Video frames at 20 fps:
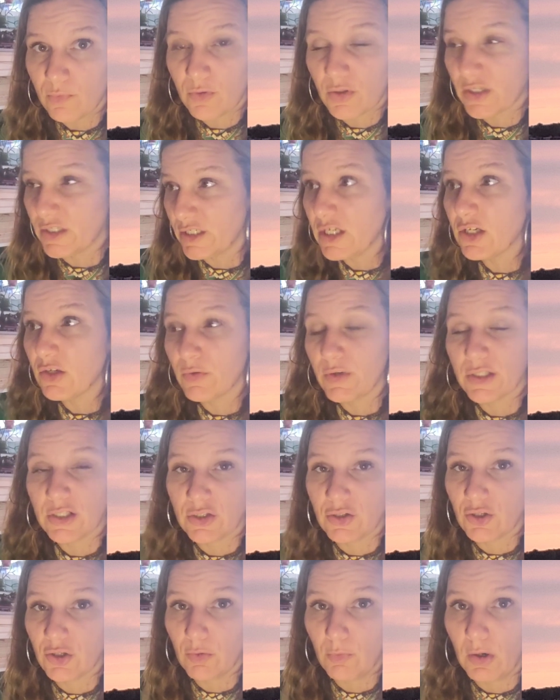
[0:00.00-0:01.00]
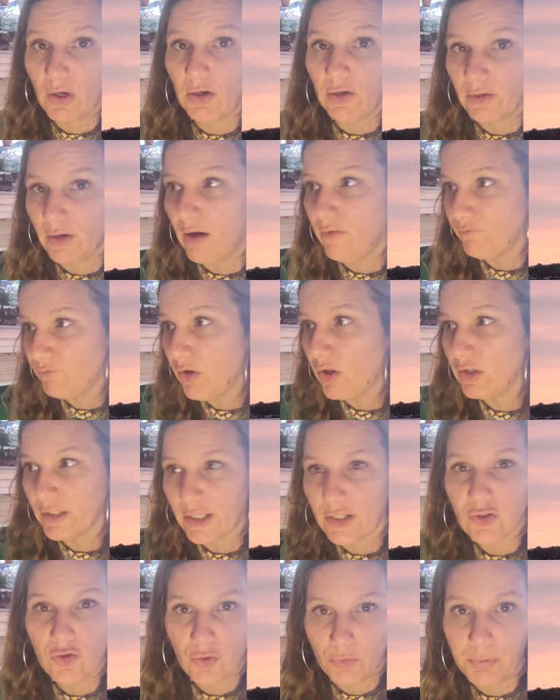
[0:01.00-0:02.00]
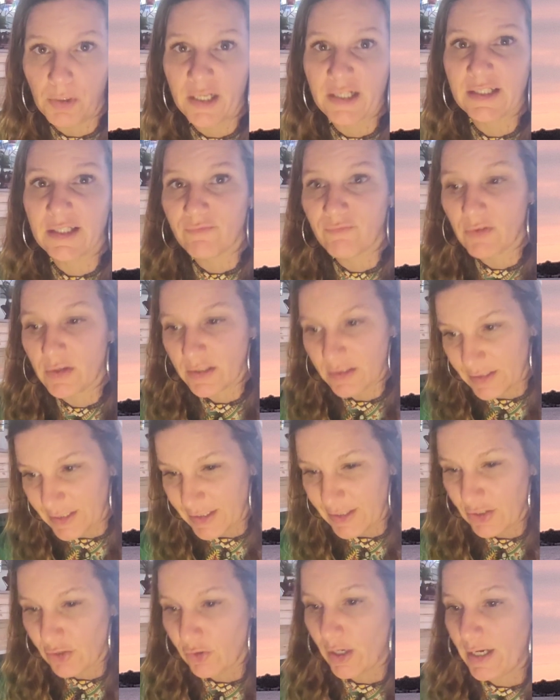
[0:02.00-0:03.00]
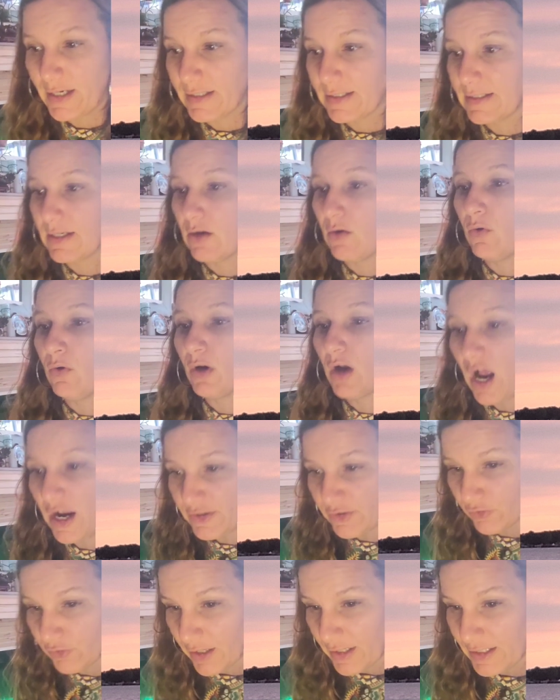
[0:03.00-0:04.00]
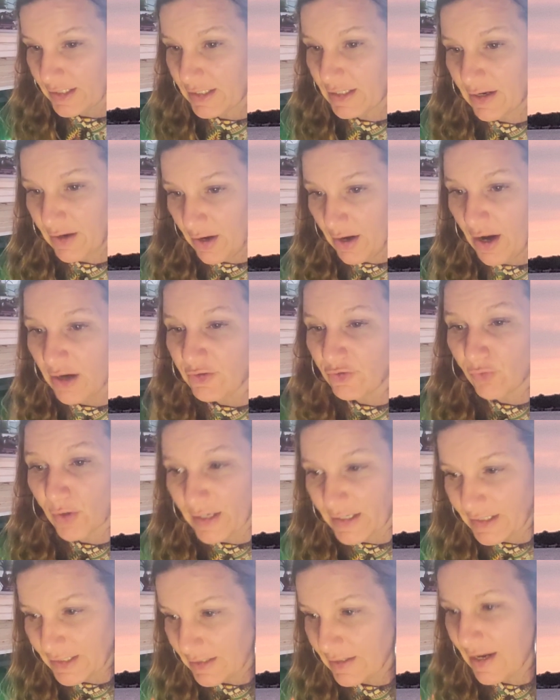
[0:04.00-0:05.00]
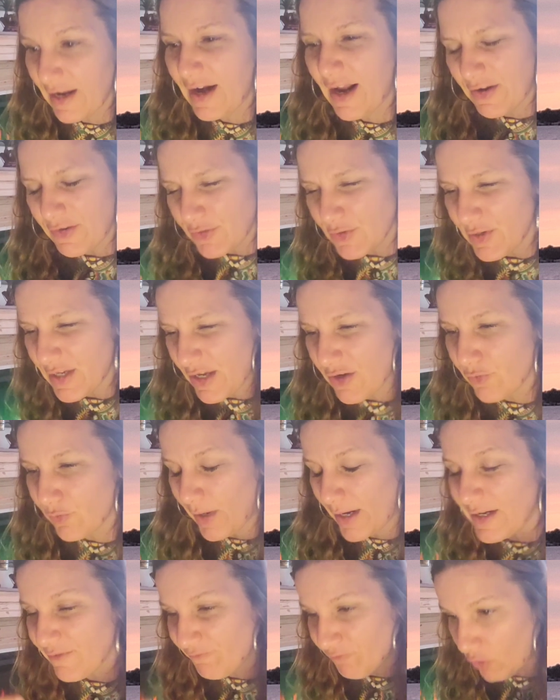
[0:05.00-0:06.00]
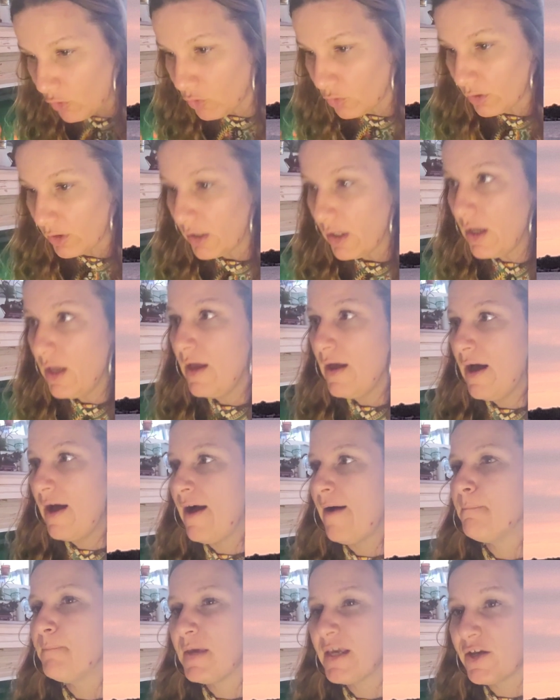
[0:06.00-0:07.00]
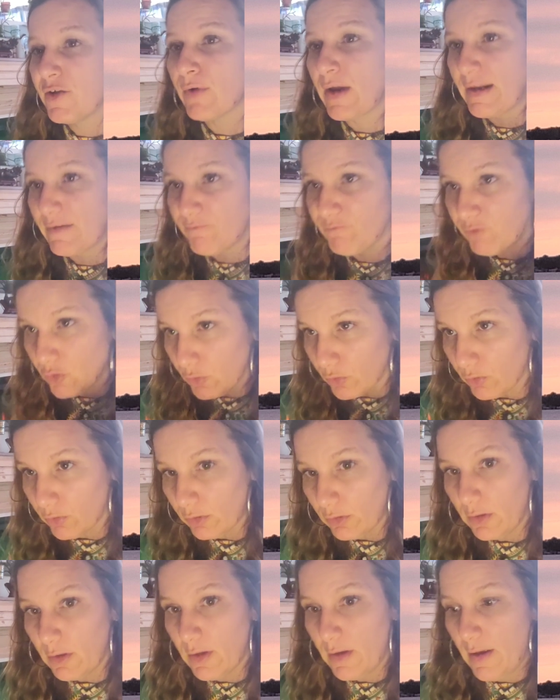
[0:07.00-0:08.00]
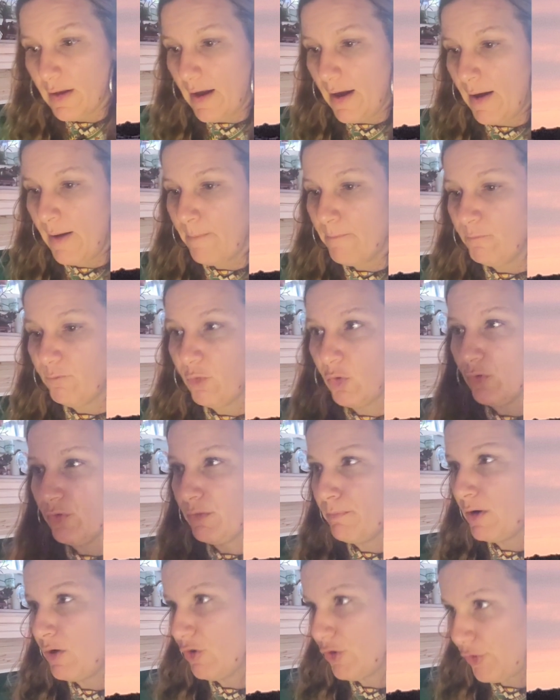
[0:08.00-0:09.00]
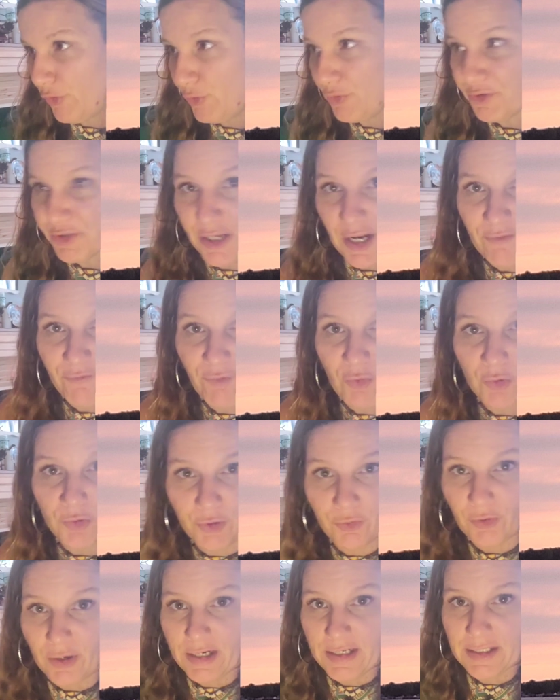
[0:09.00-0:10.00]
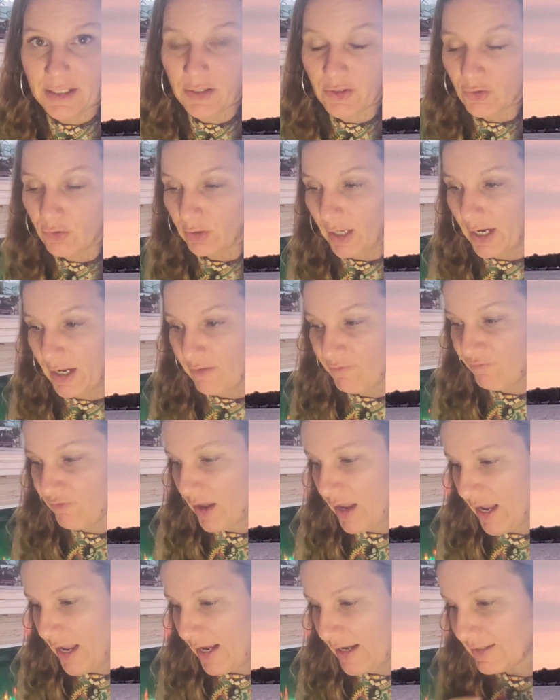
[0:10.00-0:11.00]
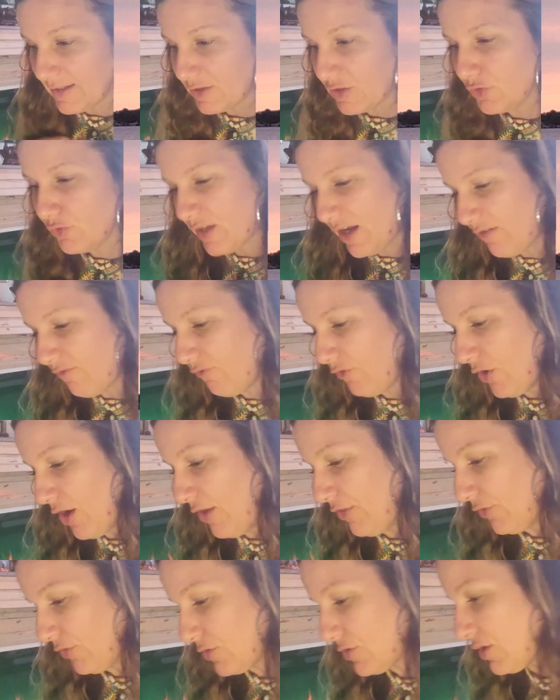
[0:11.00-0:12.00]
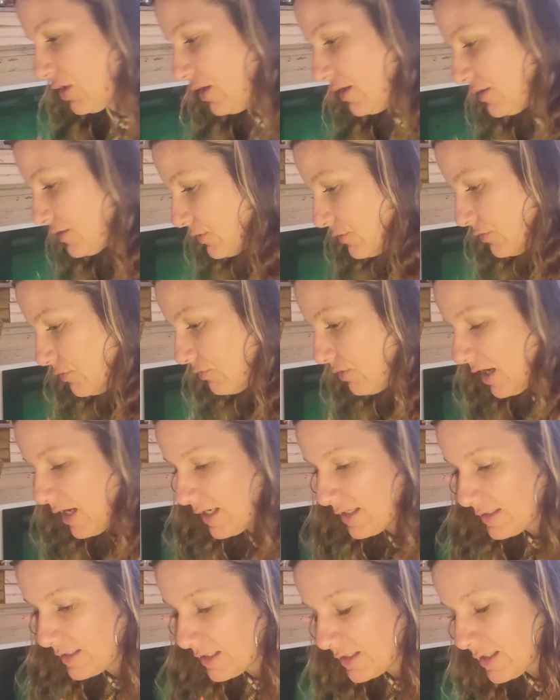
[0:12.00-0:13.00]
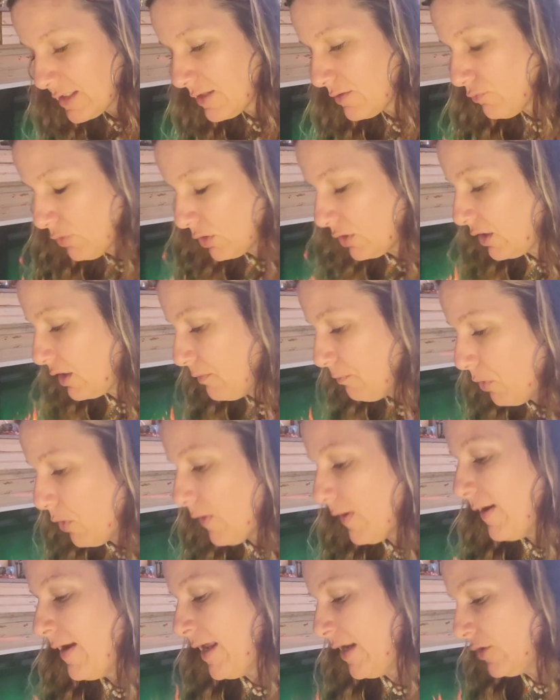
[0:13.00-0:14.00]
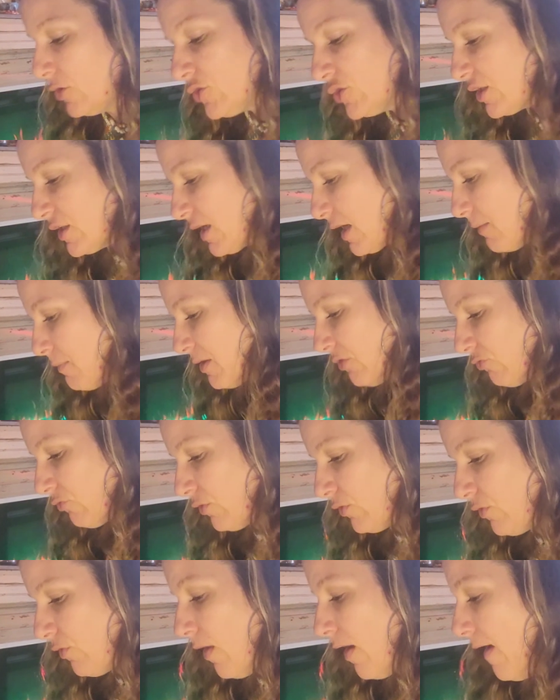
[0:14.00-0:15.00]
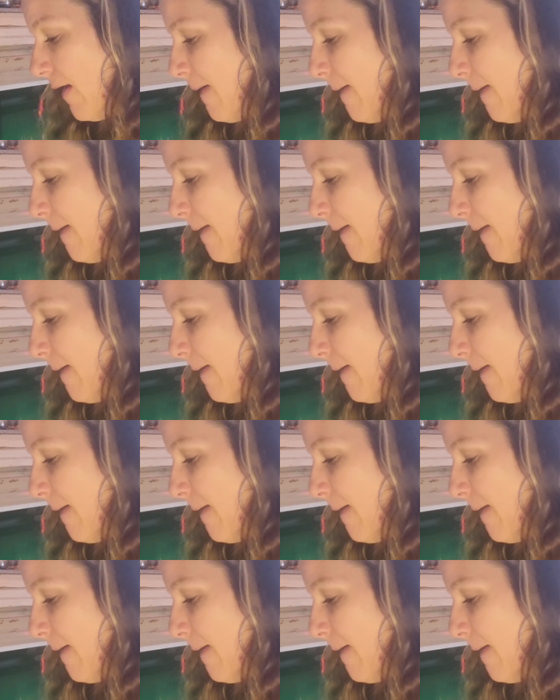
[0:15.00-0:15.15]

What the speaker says: continuing to do your work, not falling into a place of disgrace or ungrace. And I also get grateful. Be grateful for the miracles and for the grace in your life, and do that for others also, you guys. This is a really important energy coming through.